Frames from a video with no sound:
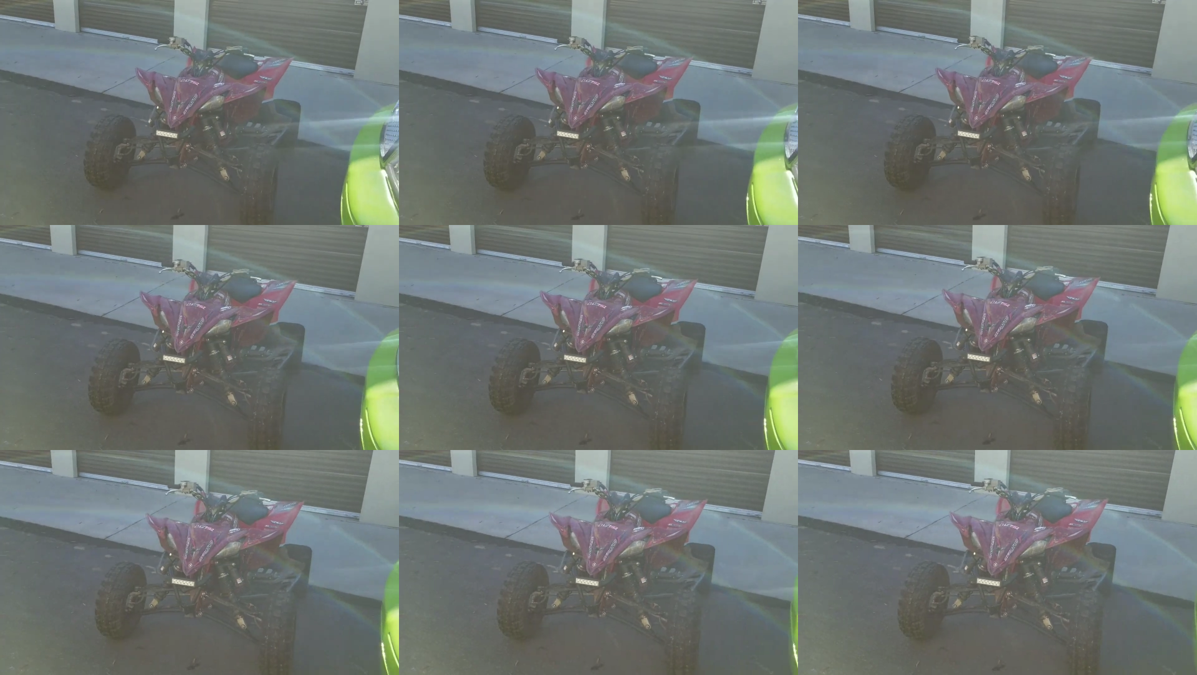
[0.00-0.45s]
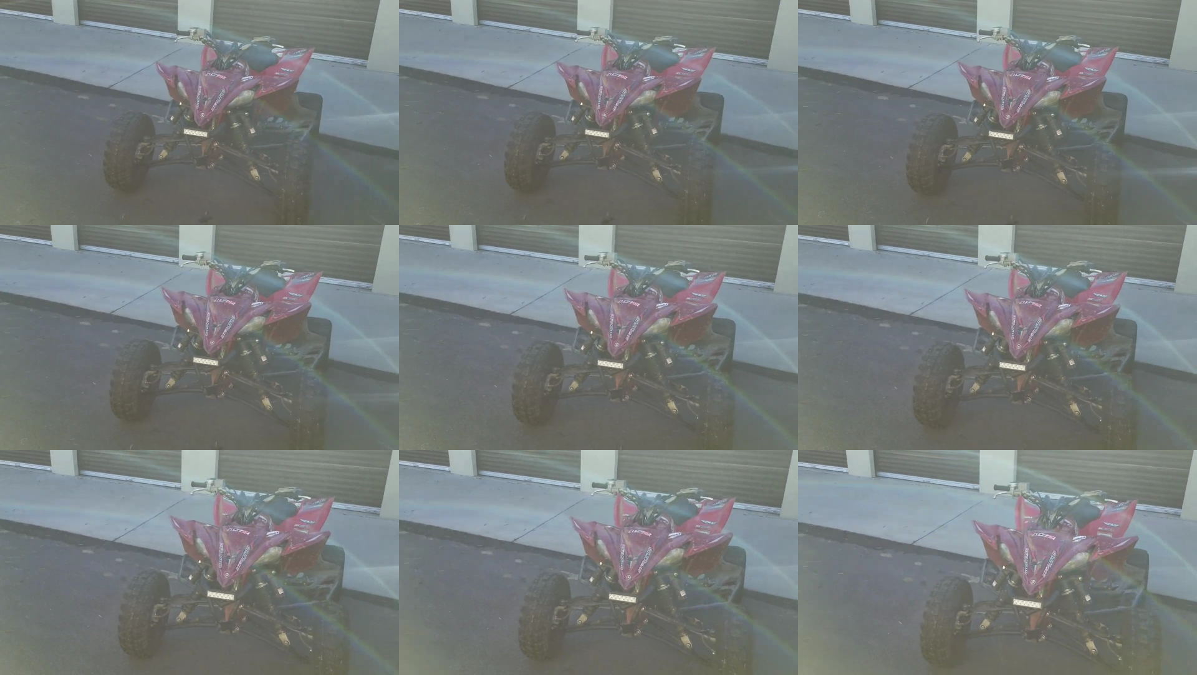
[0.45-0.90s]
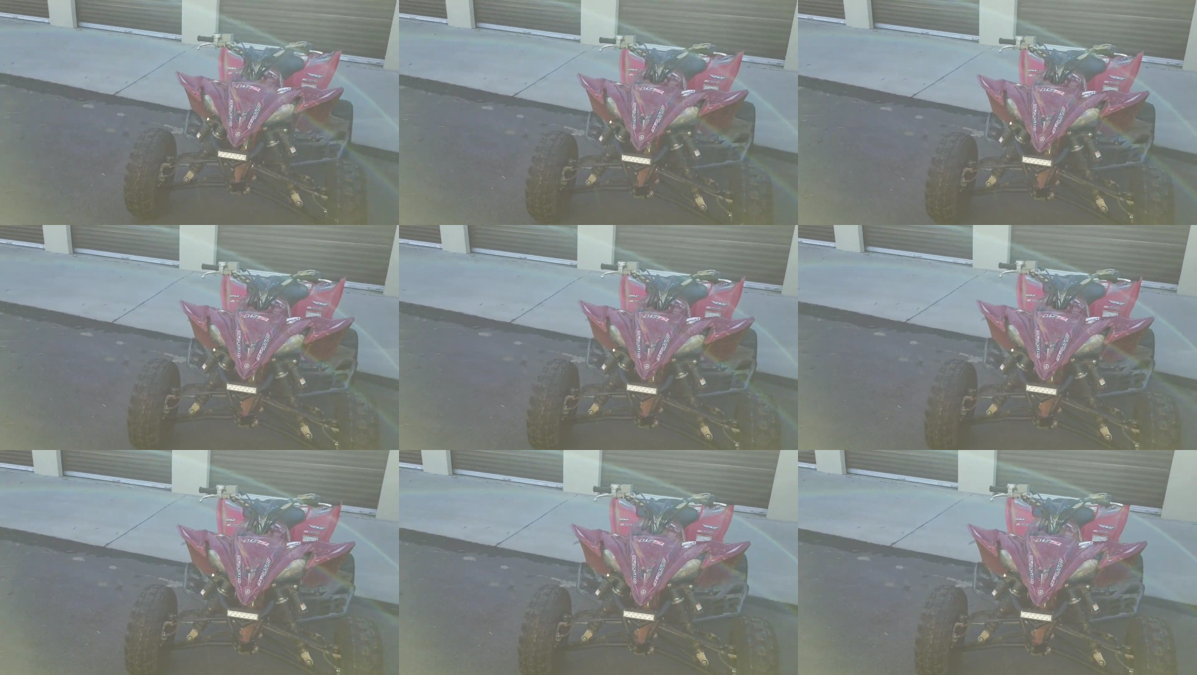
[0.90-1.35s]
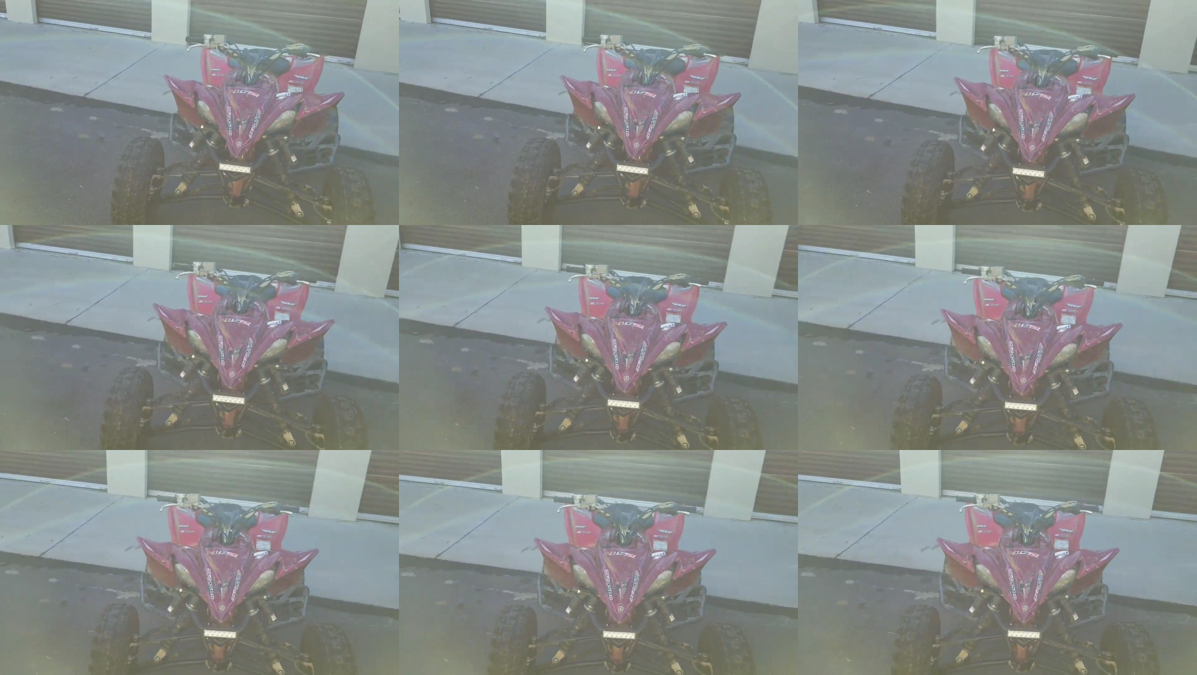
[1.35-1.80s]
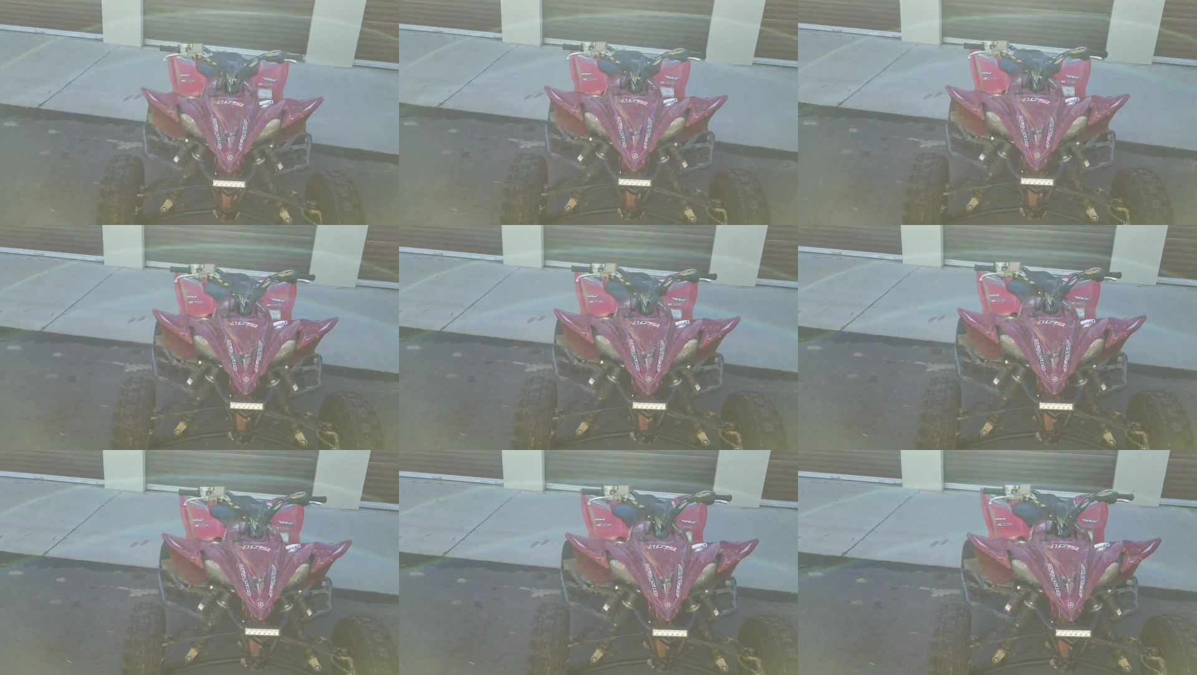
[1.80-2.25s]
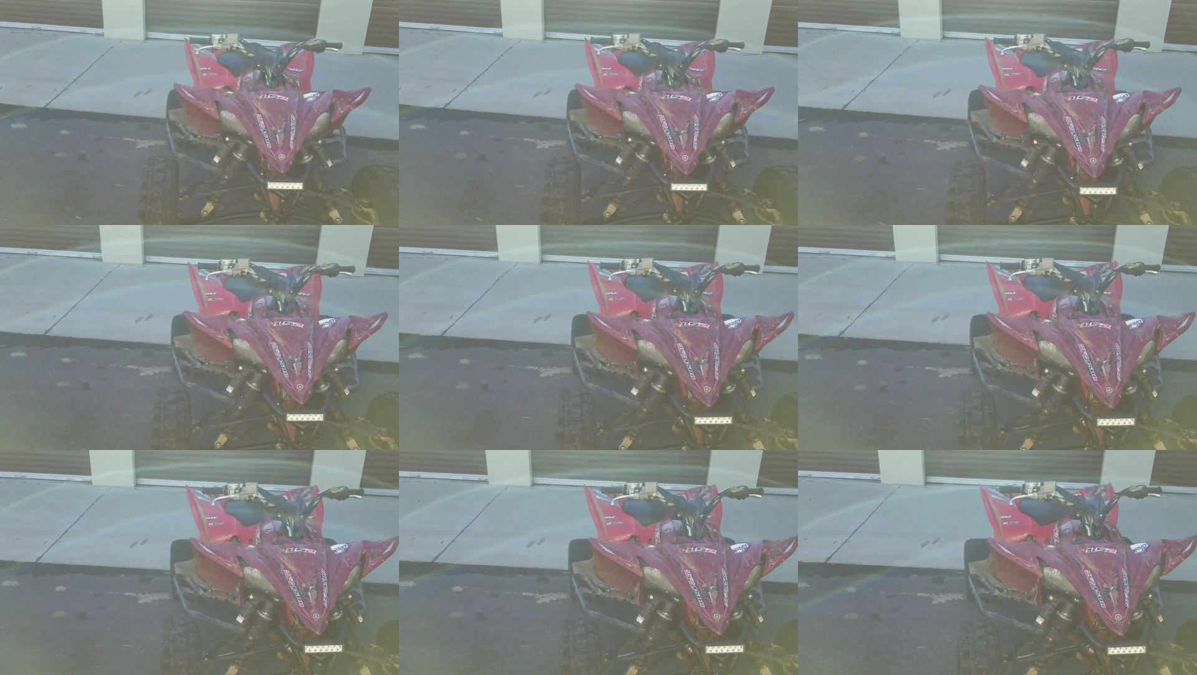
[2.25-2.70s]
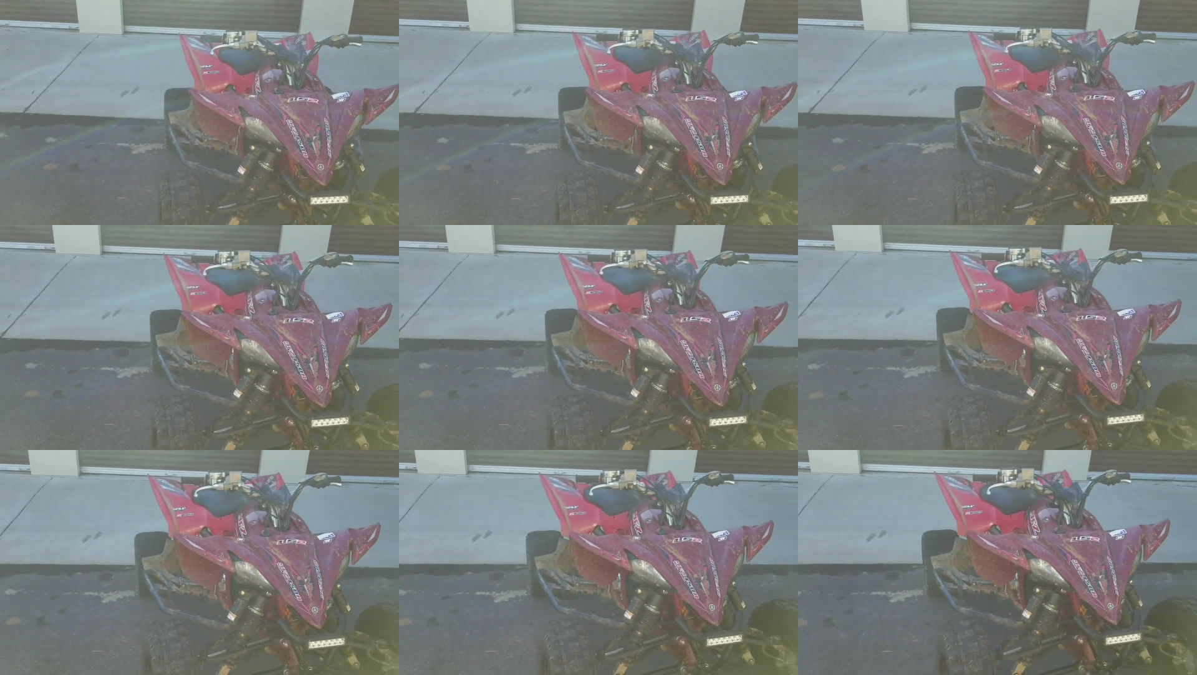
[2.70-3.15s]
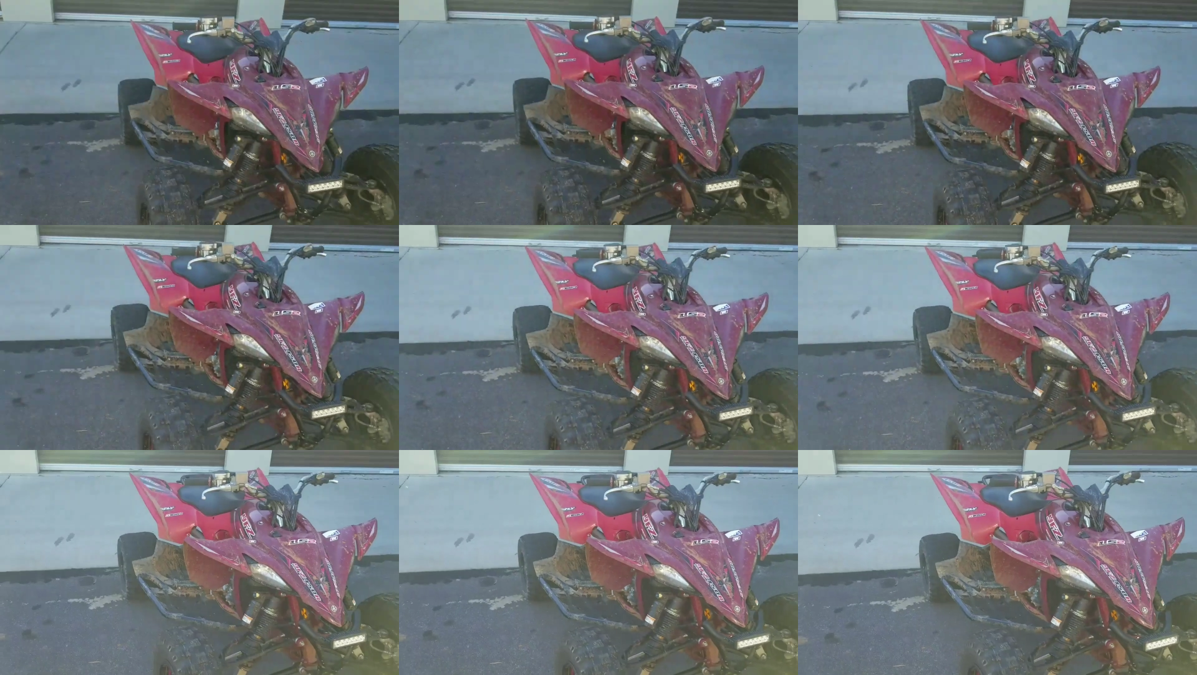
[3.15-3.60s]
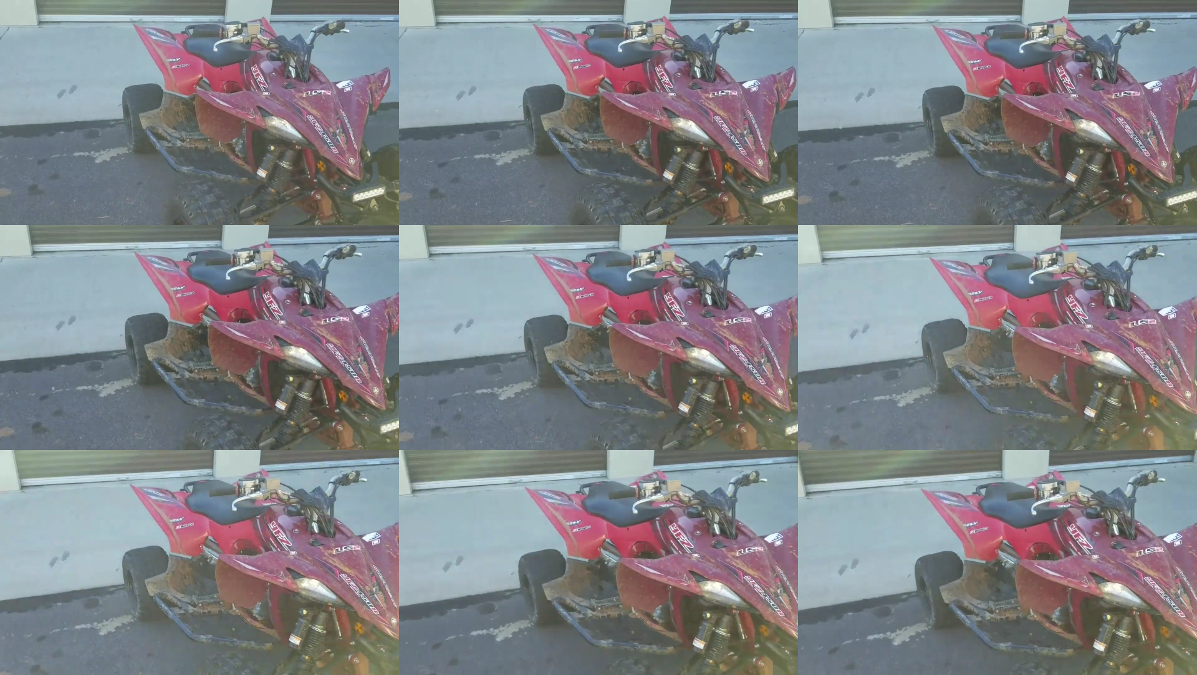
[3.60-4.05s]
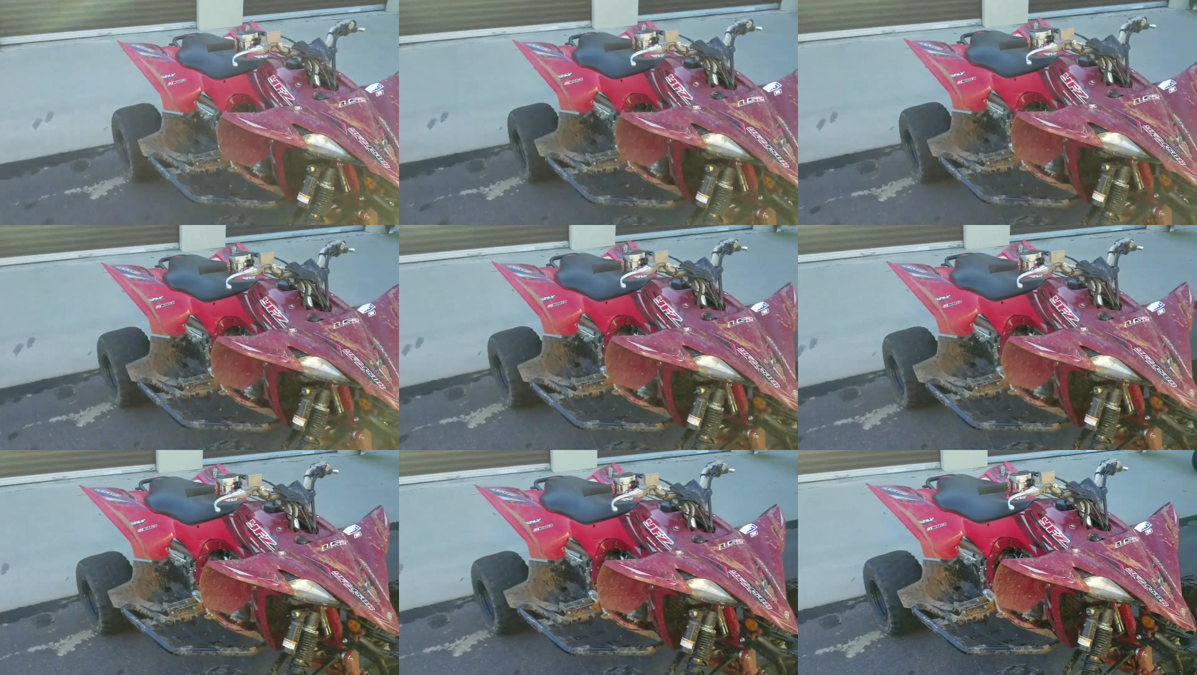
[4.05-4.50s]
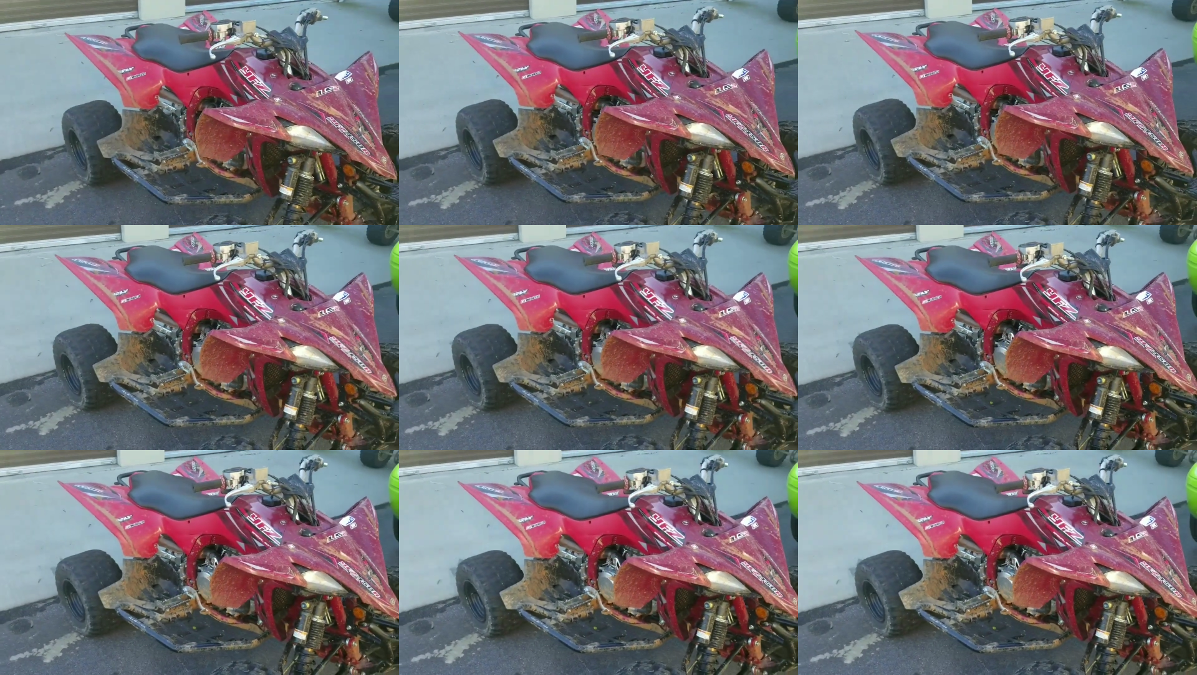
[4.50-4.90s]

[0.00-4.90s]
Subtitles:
(no speaker visible)